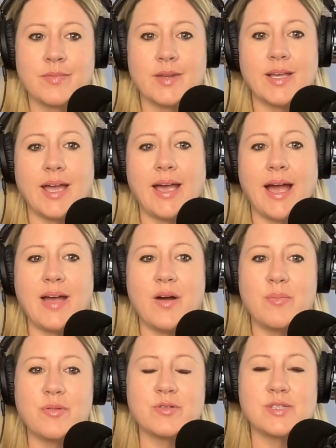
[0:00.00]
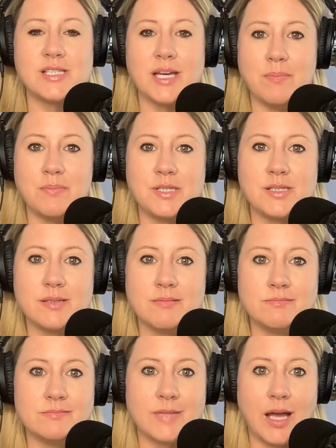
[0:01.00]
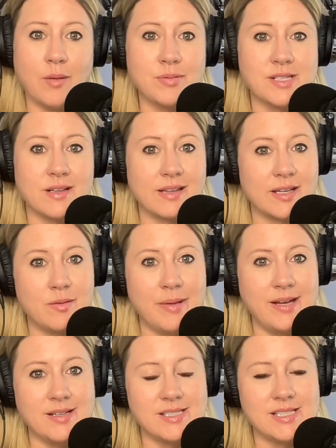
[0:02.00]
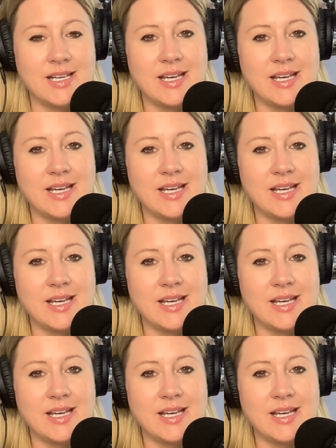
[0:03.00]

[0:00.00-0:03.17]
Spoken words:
Okay, I hope those tips helped a little bit.